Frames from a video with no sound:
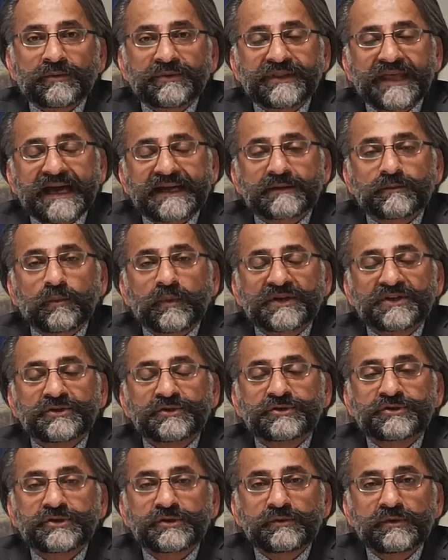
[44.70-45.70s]
that when
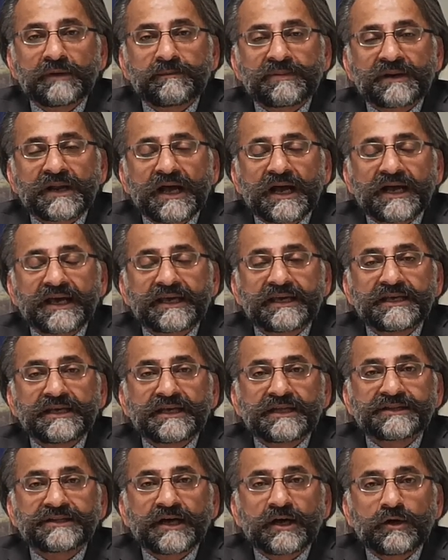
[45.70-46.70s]
you do apply,
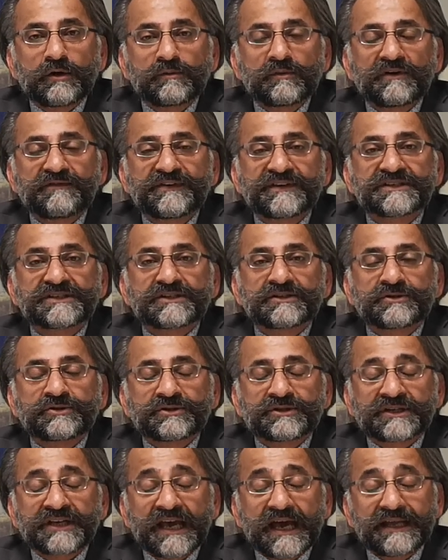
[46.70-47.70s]
the Home Office
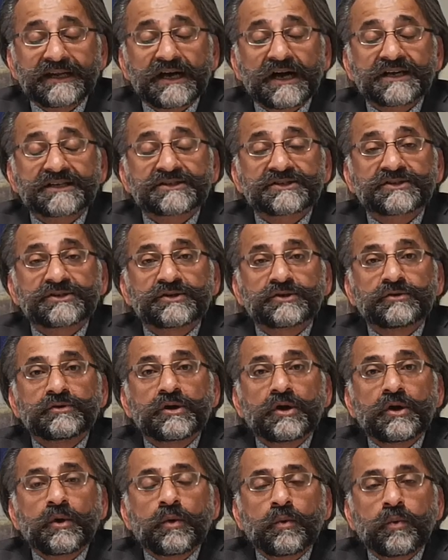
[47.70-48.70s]
can ask
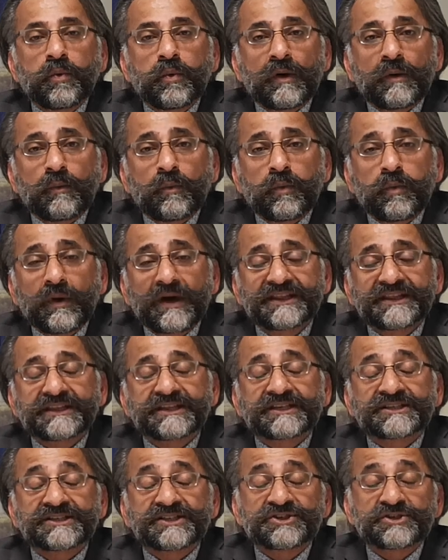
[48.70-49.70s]
you whether
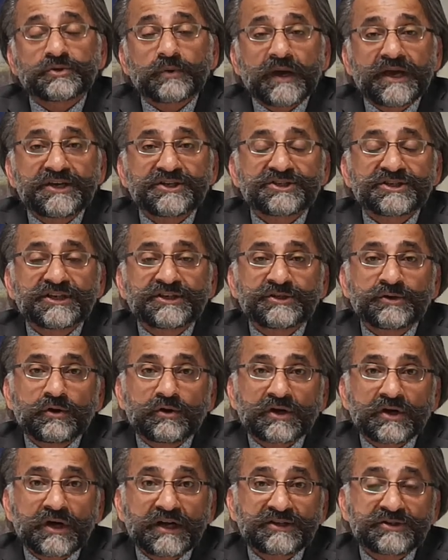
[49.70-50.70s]
the situation in
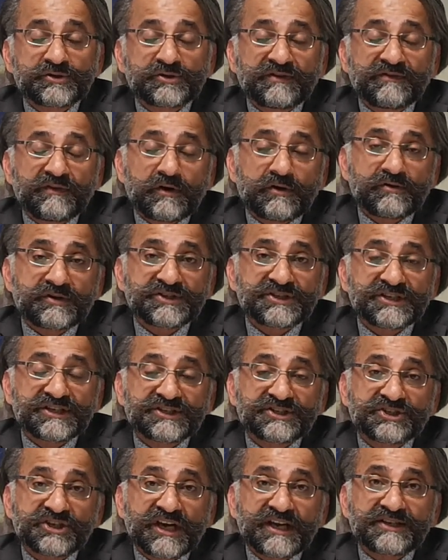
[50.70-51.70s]
your country of origin
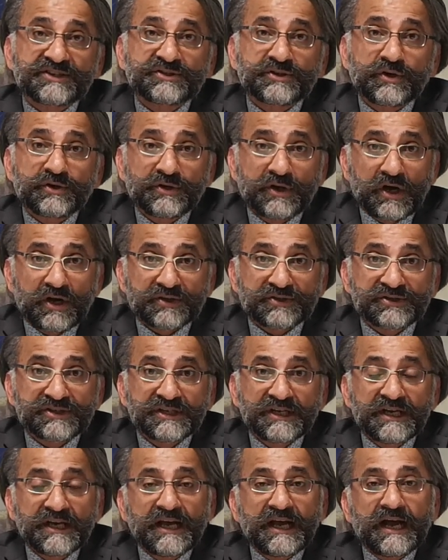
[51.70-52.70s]
has changed or not.
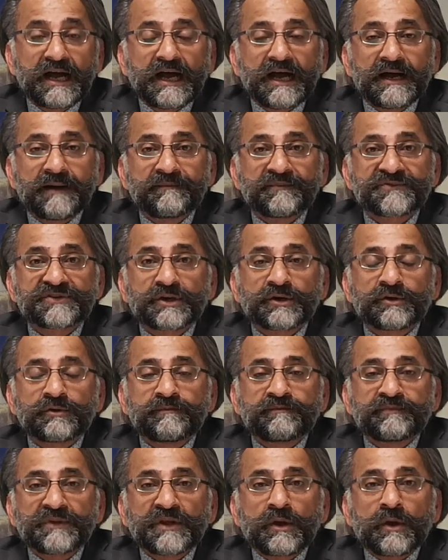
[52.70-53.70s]
So